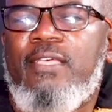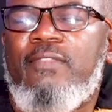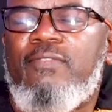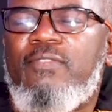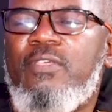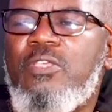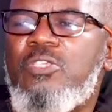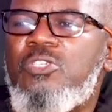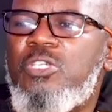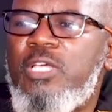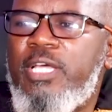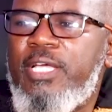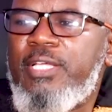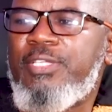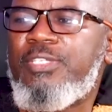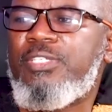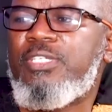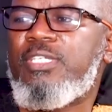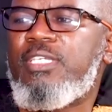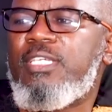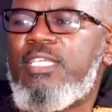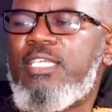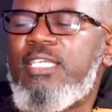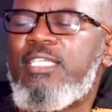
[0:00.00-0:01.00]
church
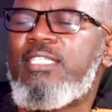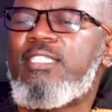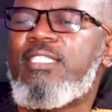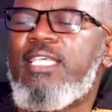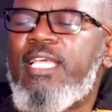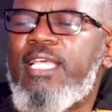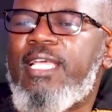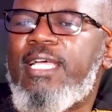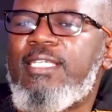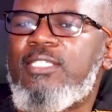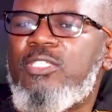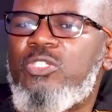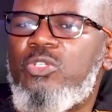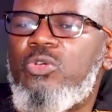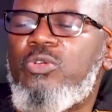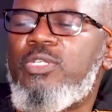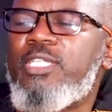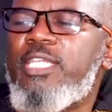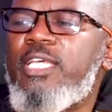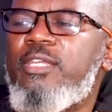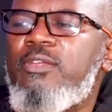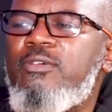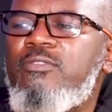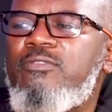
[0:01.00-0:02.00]
is the
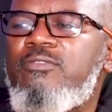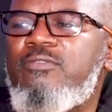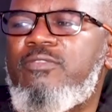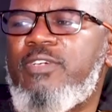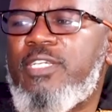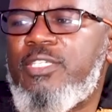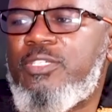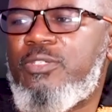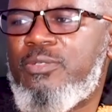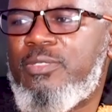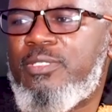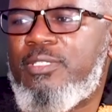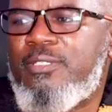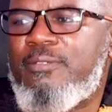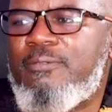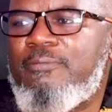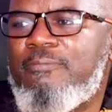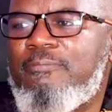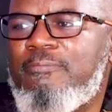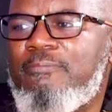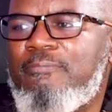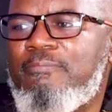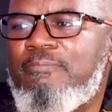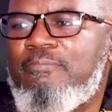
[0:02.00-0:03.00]
custodian of virtues,
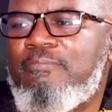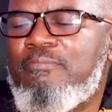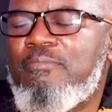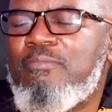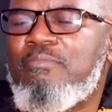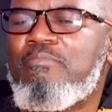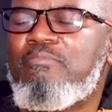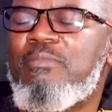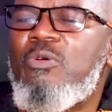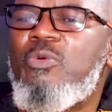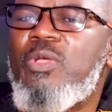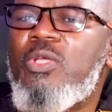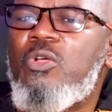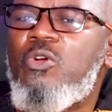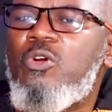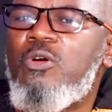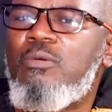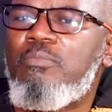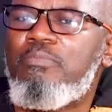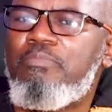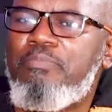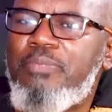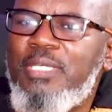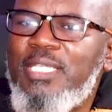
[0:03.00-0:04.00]
but we
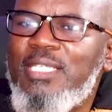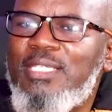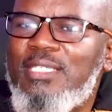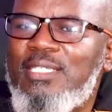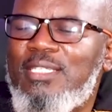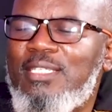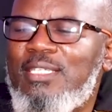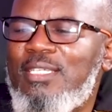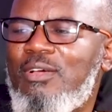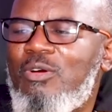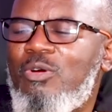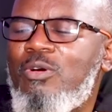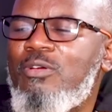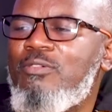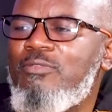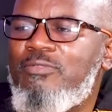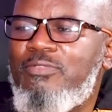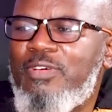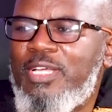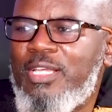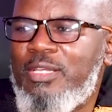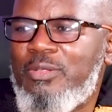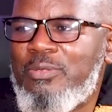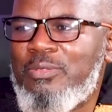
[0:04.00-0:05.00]
compete on
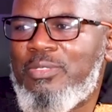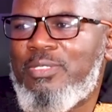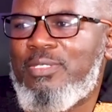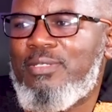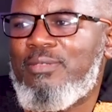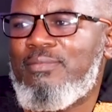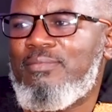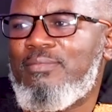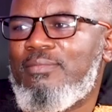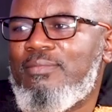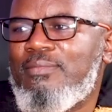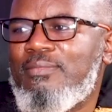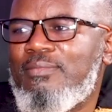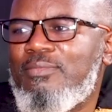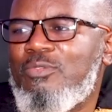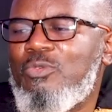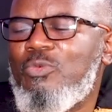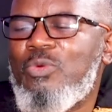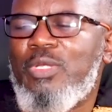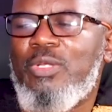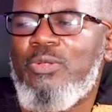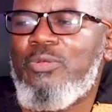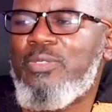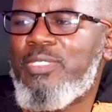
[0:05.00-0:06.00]
values.
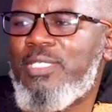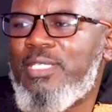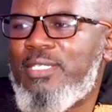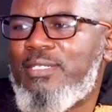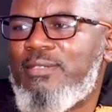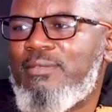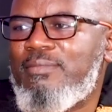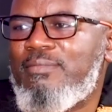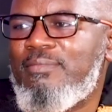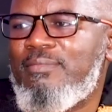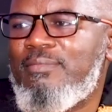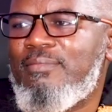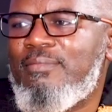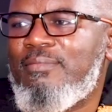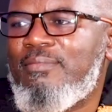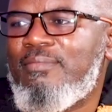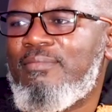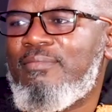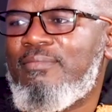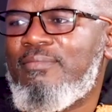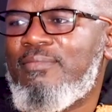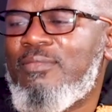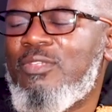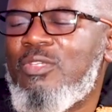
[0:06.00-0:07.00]
We lose it.
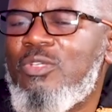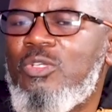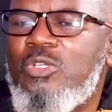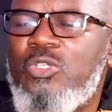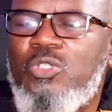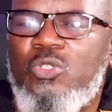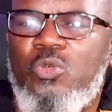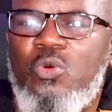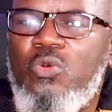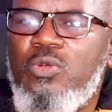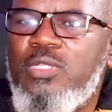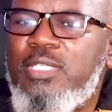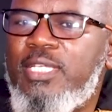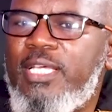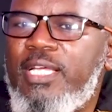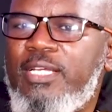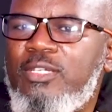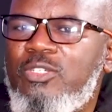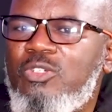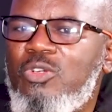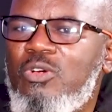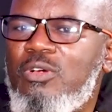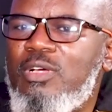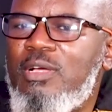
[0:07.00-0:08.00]
Schools can
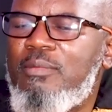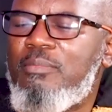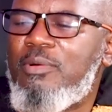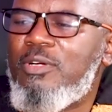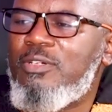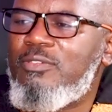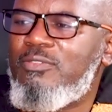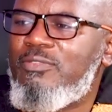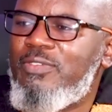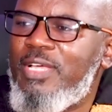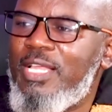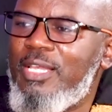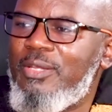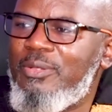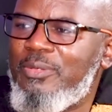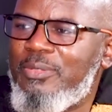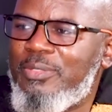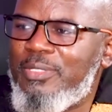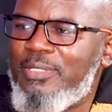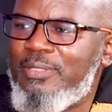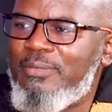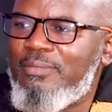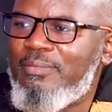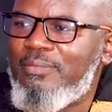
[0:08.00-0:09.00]
talk about
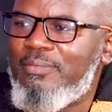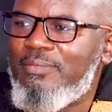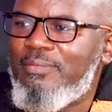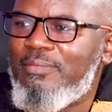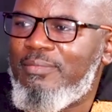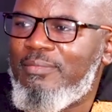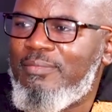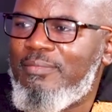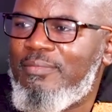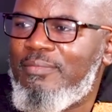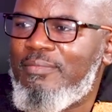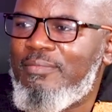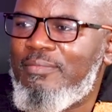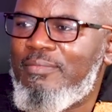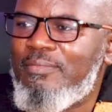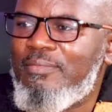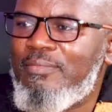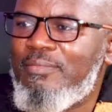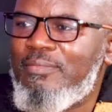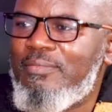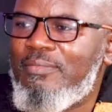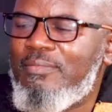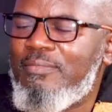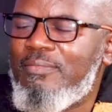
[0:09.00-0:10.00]
values.
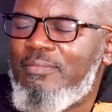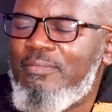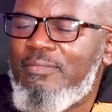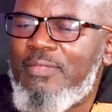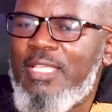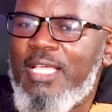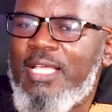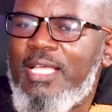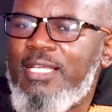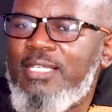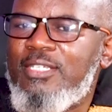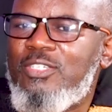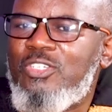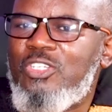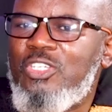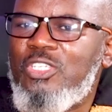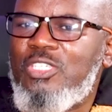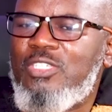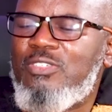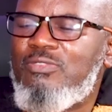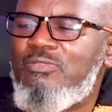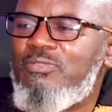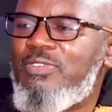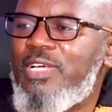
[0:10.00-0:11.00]
They can
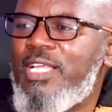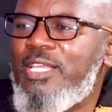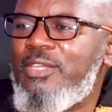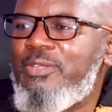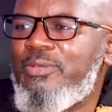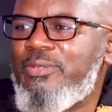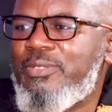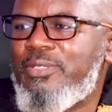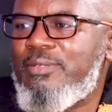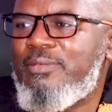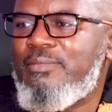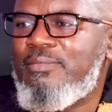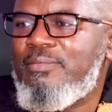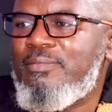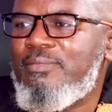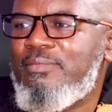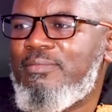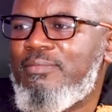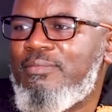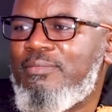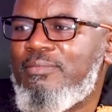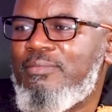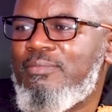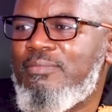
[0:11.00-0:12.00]
teach values.
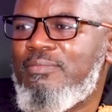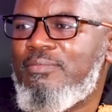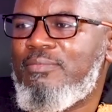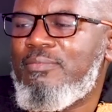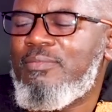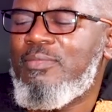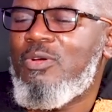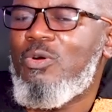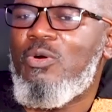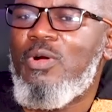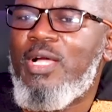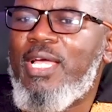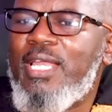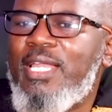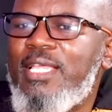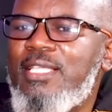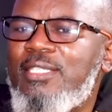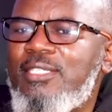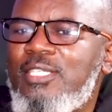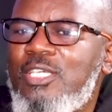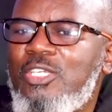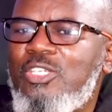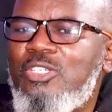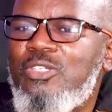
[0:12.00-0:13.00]

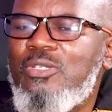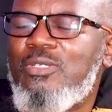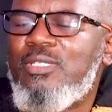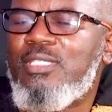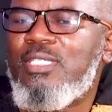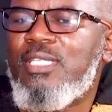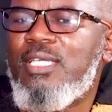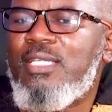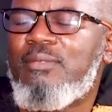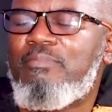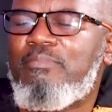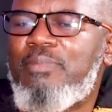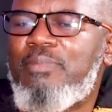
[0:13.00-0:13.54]
Organizations and